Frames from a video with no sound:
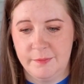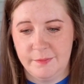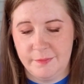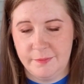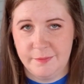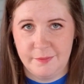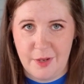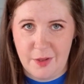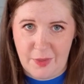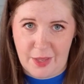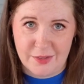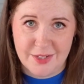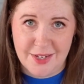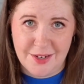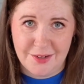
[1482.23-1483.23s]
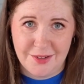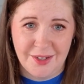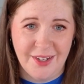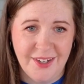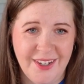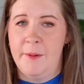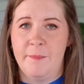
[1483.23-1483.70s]
And that's it.
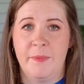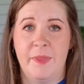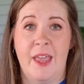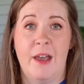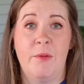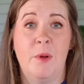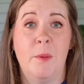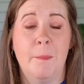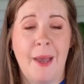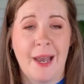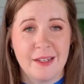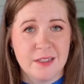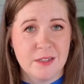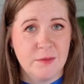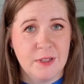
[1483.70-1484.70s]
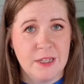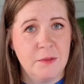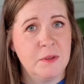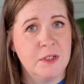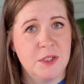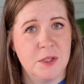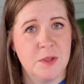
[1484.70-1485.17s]
That will massively
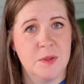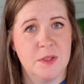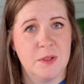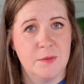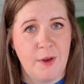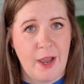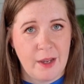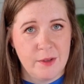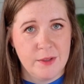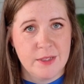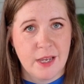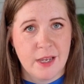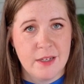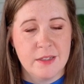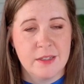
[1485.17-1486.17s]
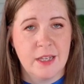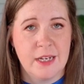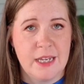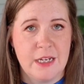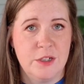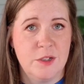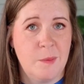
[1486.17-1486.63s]
reduce the file size that
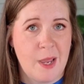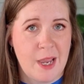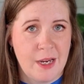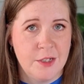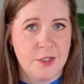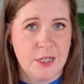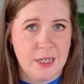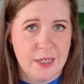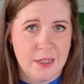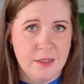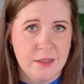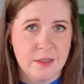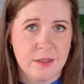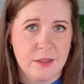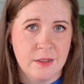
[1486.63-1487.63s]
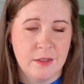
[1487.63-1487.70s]
each page is